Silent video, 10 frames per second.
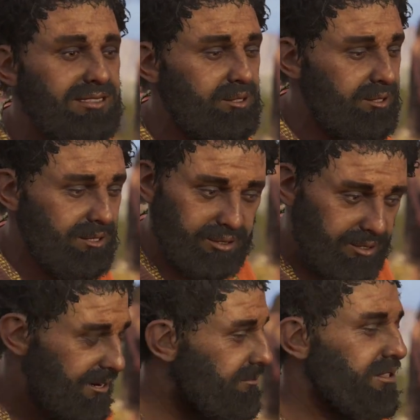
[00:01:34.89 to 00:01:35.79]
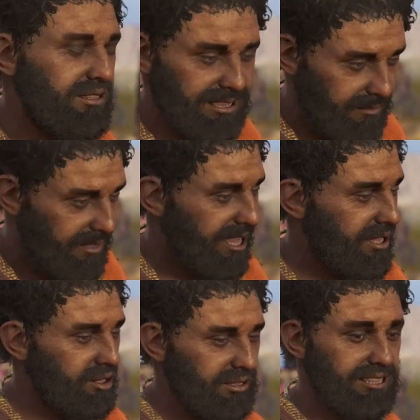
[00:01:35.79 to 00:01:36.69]
You grow grapes on the
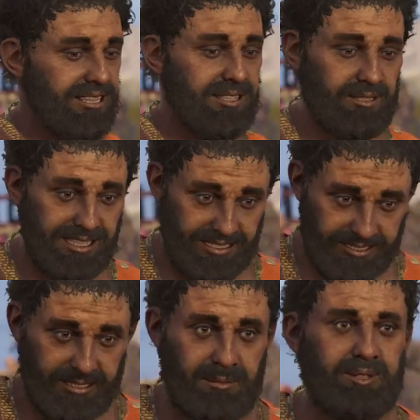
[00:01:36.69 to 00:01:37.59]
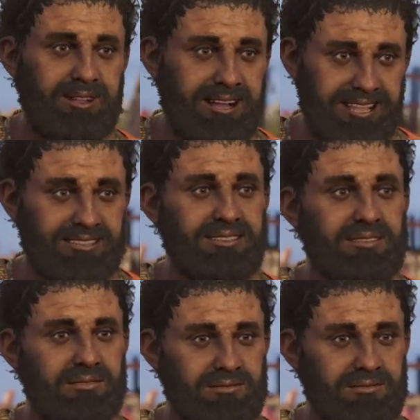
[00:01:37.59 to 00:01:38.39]
vine, then you get some wine.